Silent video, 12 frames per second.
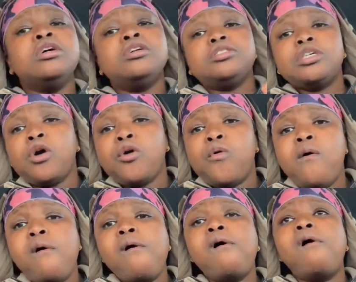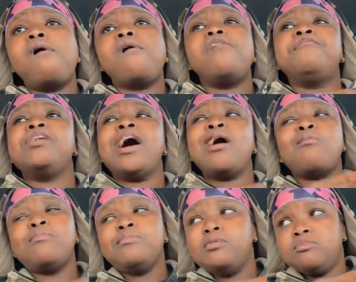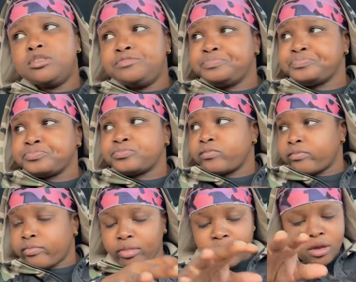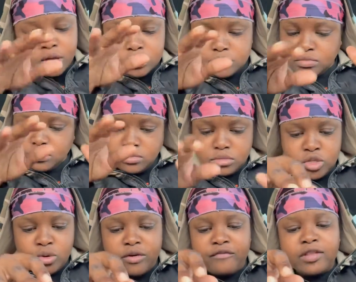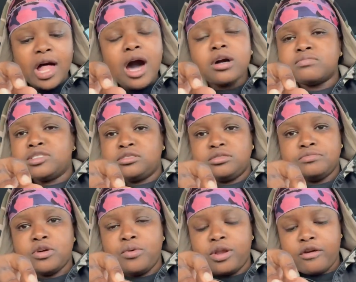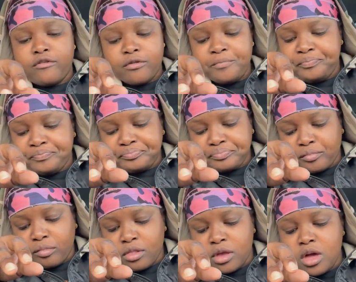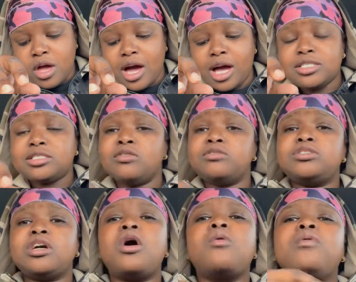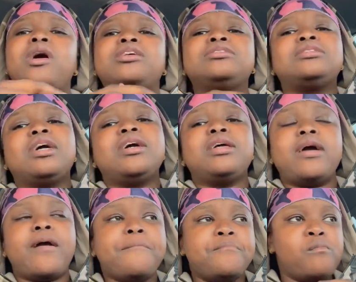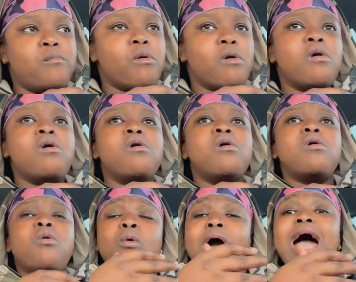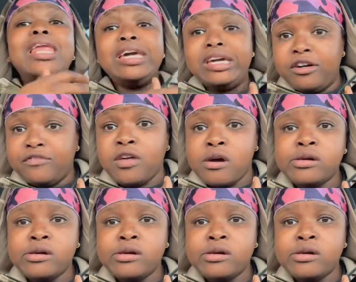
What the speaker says: So, if y'all remember doing vlogmas or whatever, I showed y'all where I stayed at, where I lived.